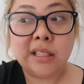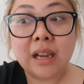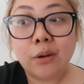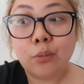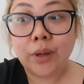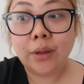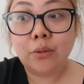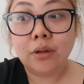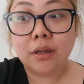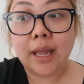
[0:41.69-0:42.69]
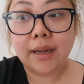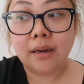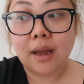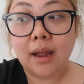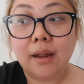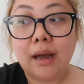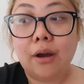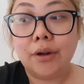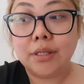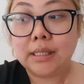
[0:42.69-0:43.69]
So we will, Kang and I are
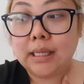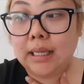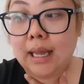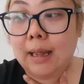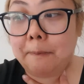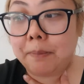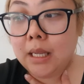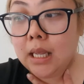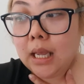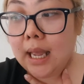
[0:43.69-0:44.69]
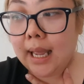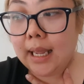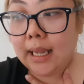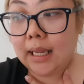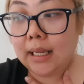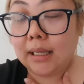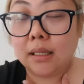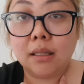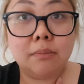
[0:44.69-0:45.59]
hosting um, a